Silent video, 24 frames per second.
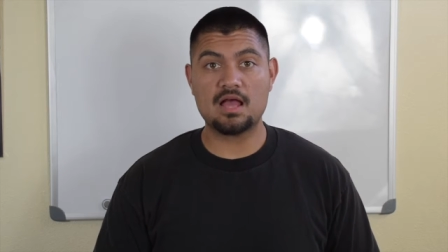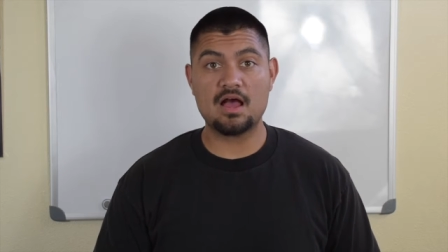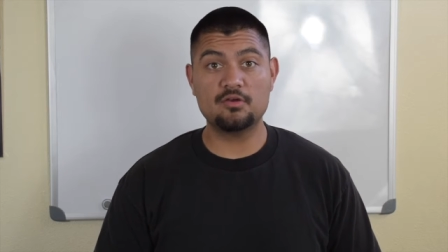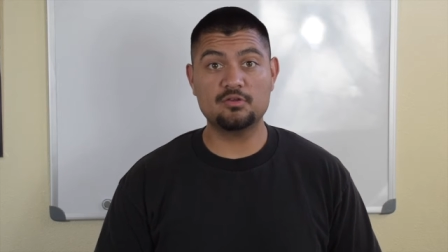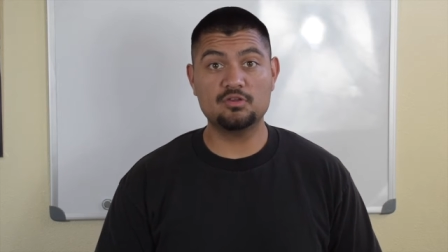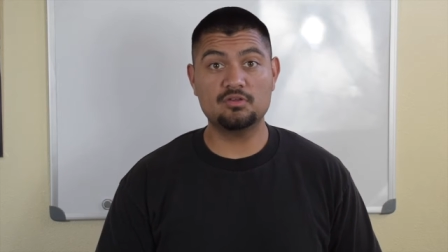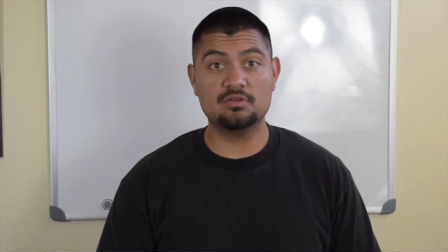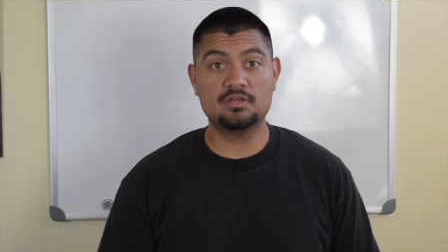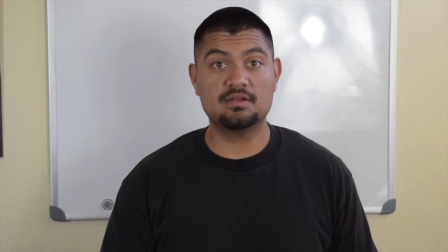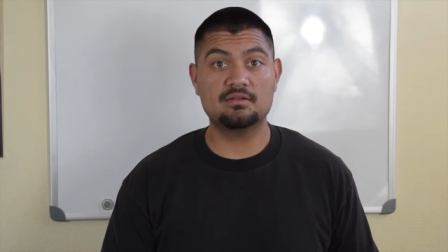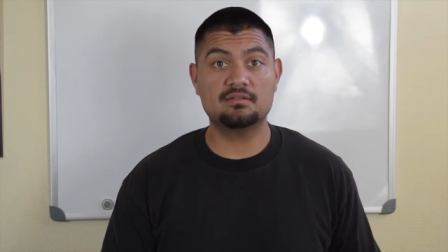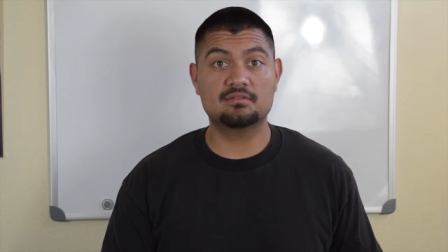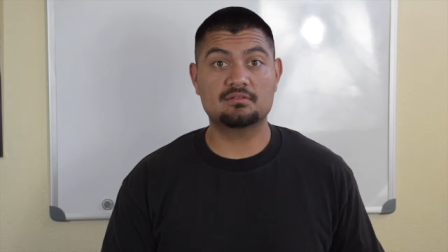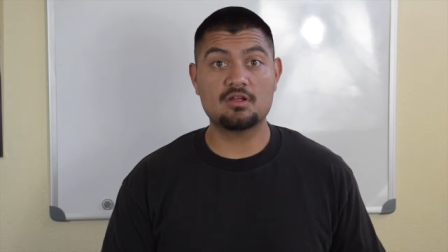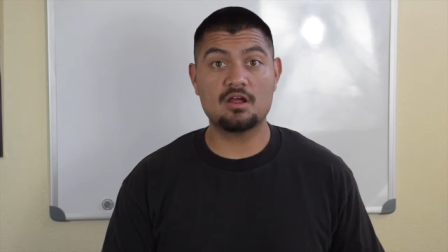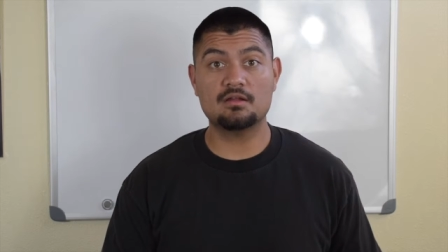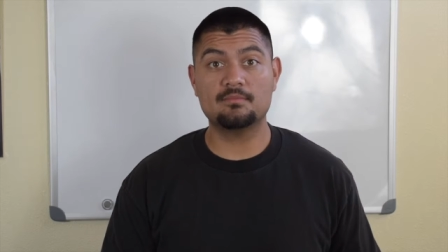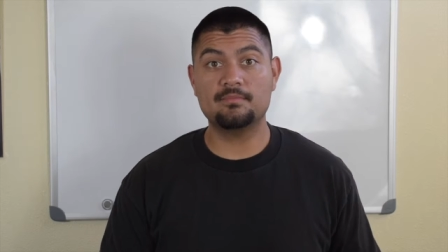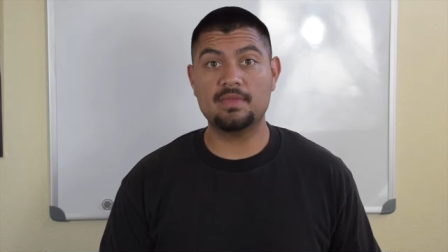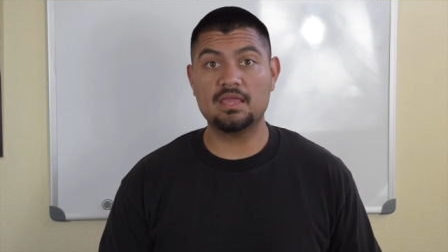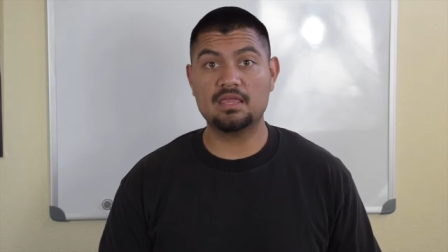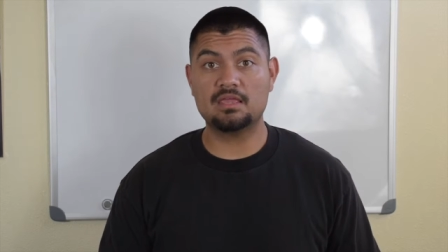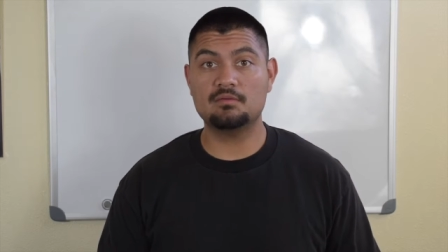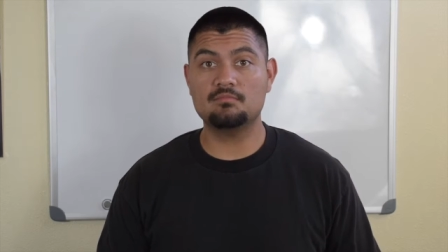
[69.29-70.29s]
how you can
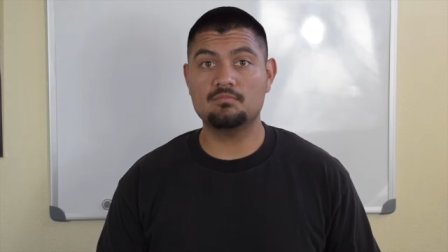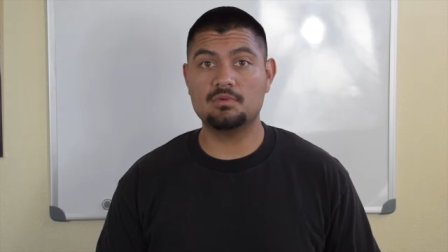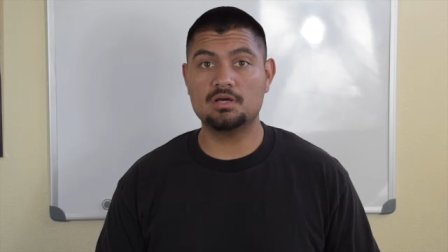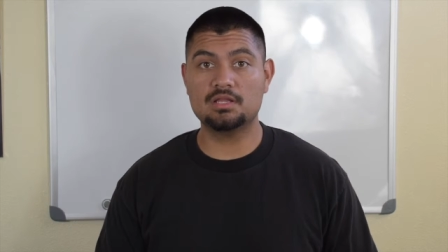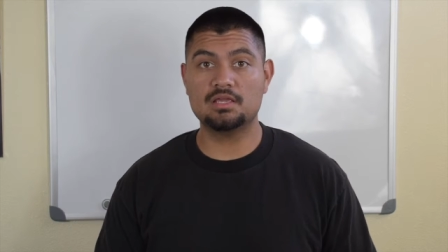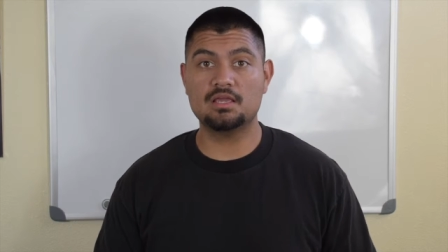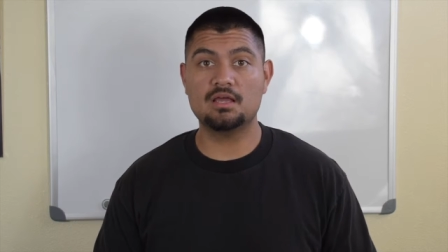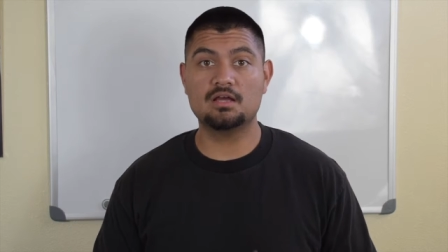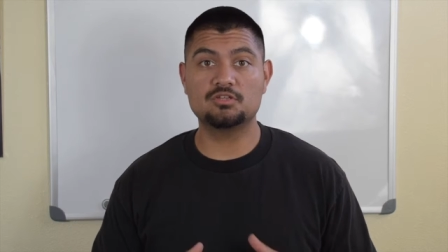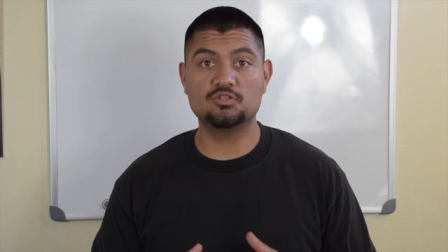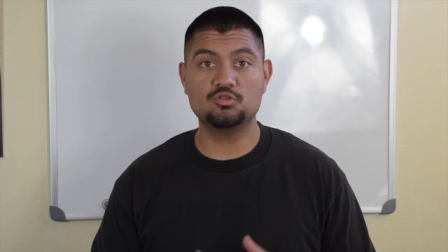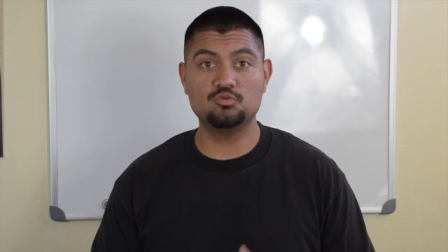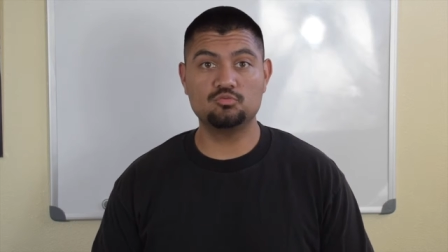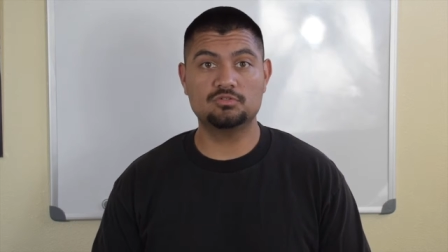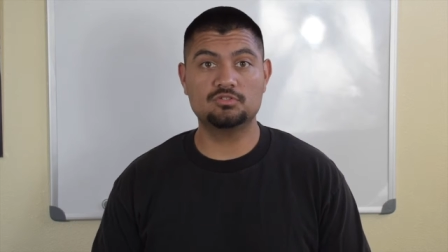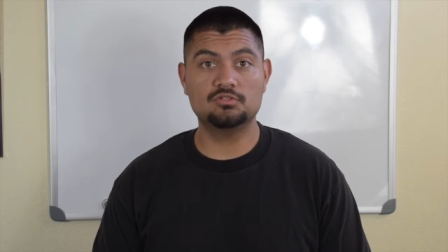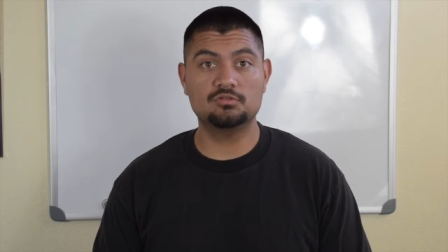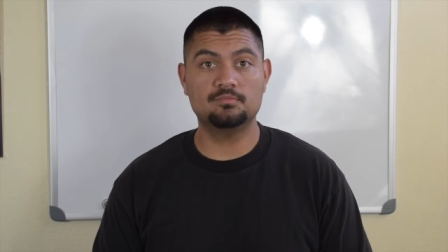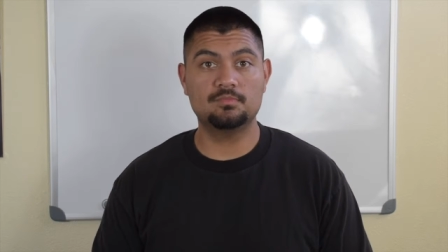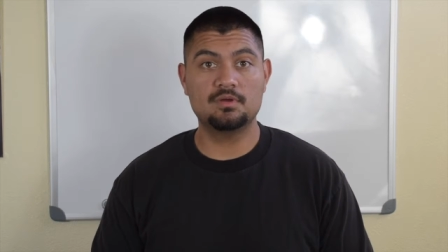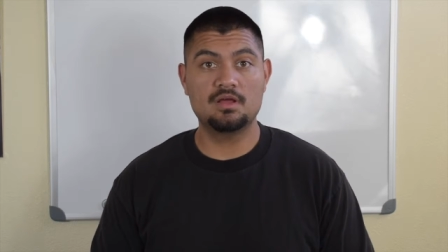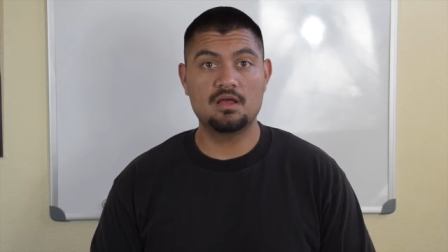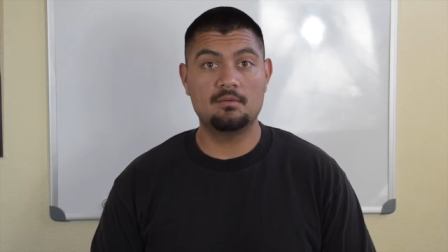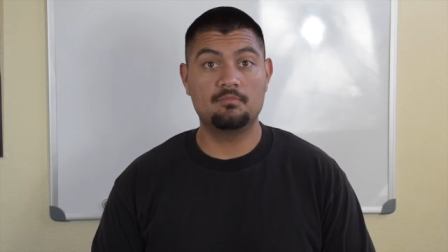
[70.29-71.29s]
start making money on
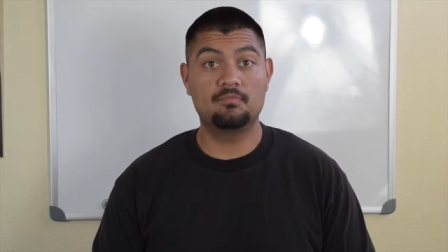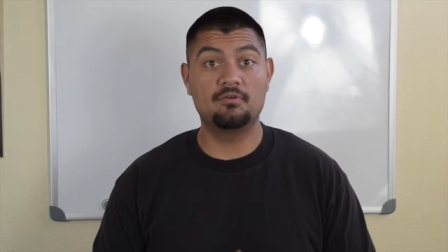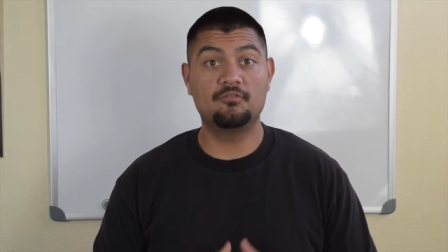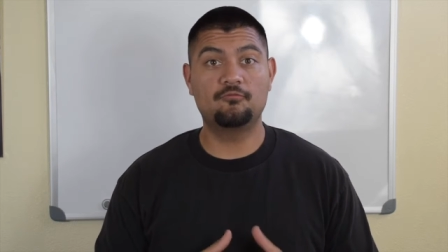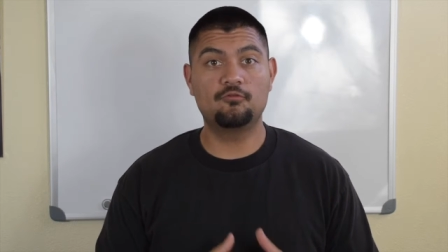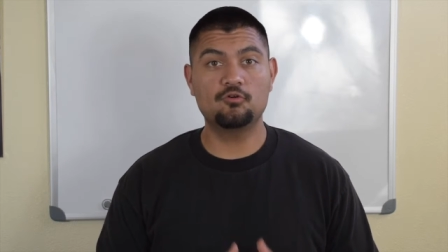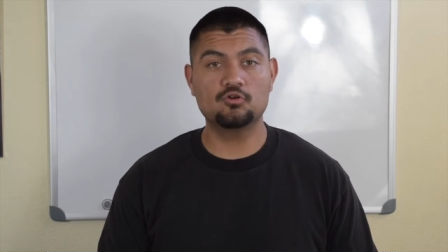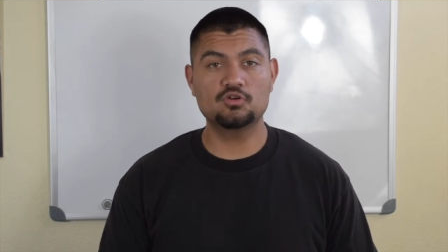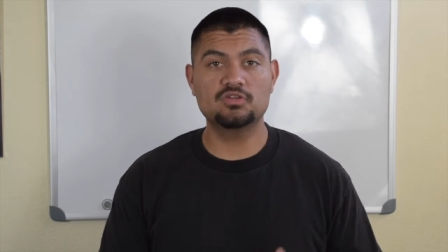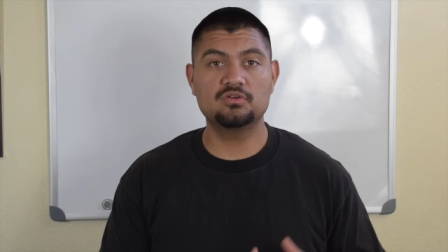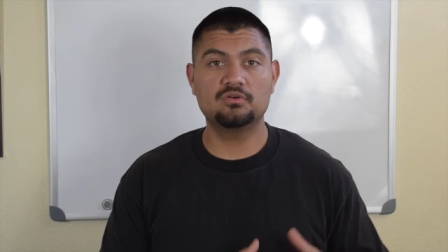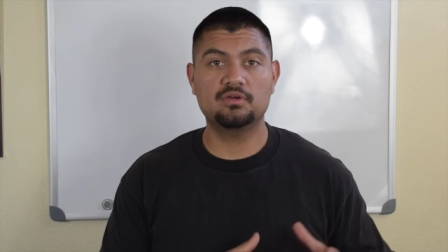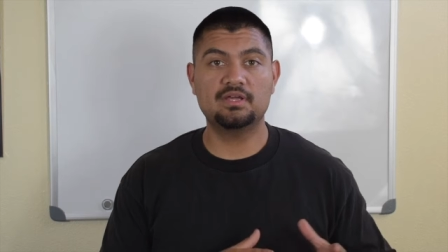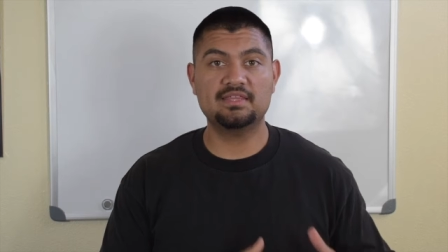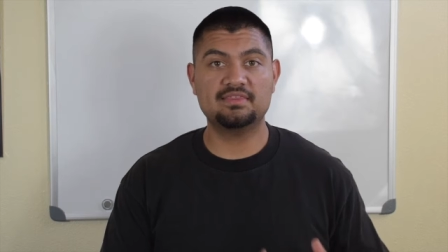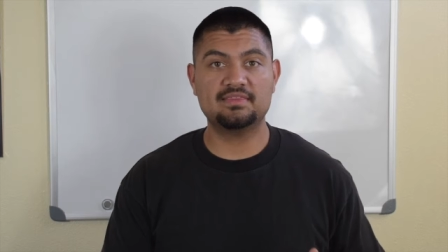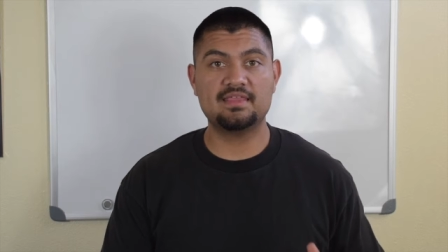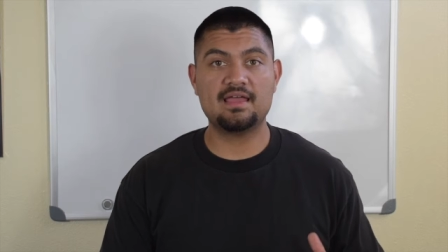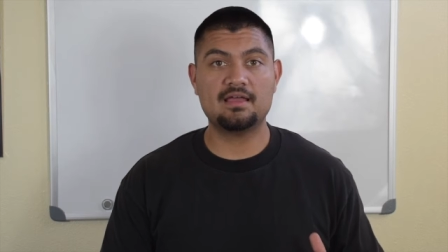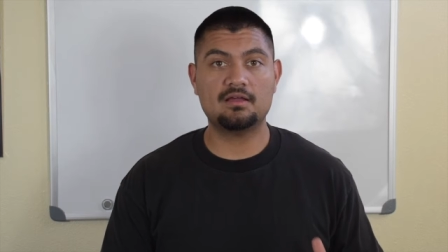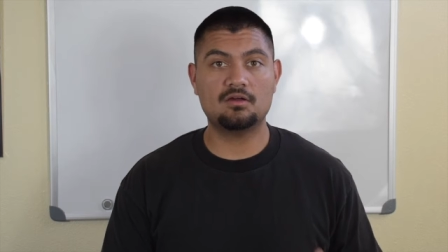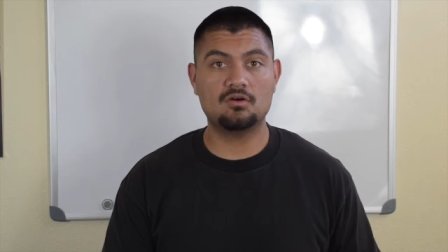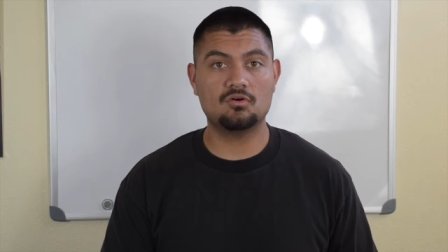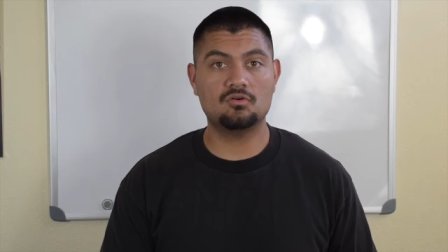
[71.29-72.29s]
YouTube before you hit
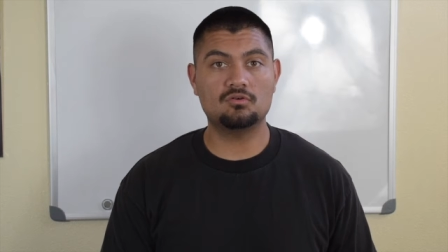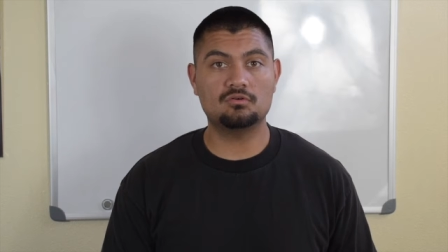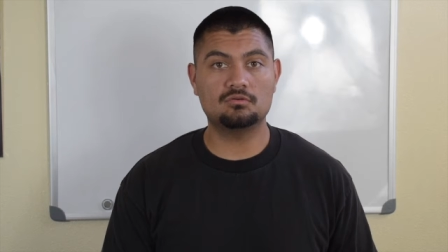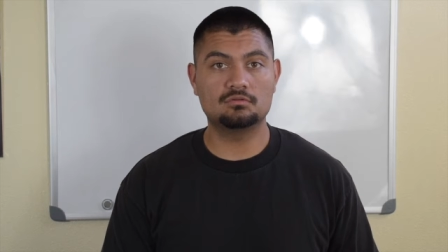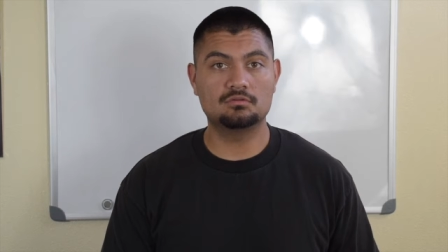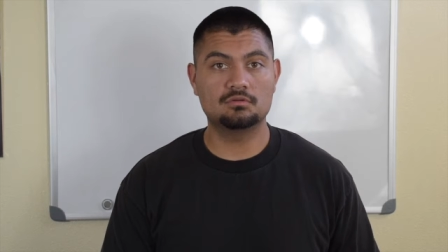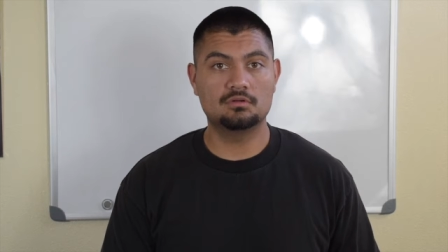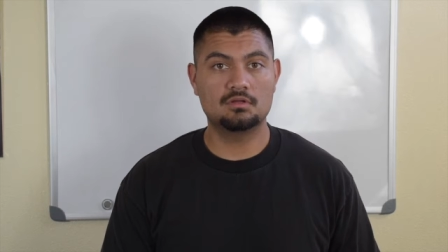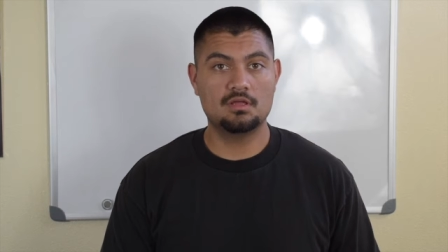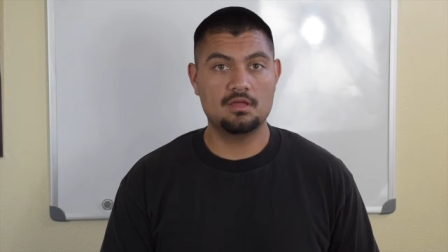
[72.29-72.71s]
that goal.